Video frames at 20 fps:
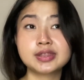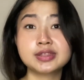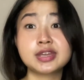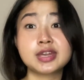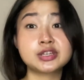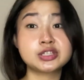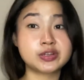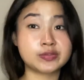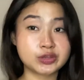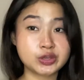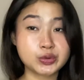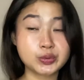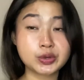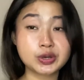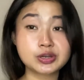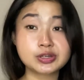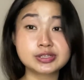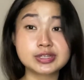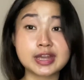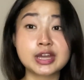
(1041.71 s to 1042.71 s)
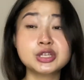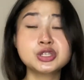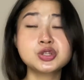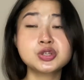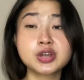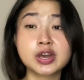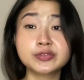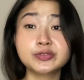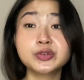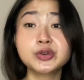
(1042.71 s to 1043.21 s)
the interviewers, and do
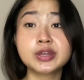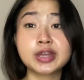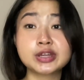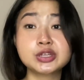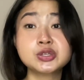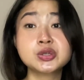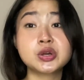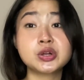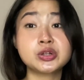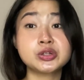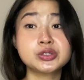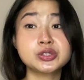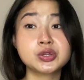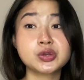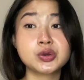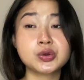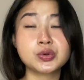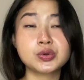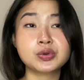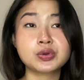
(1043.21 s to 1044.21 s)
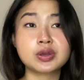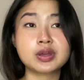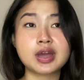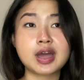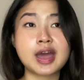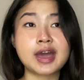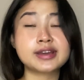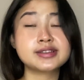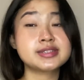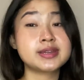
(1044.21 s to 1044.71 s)
not forget to also
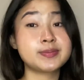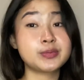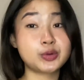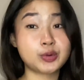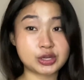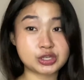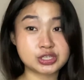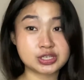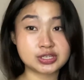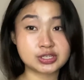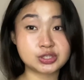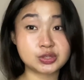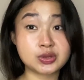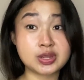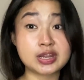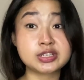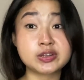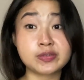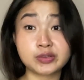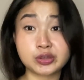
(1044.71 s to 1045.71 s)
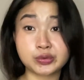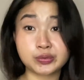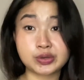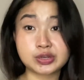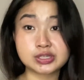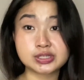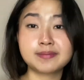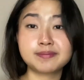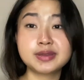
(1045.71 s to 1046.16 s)
ask some questions to the interviewers,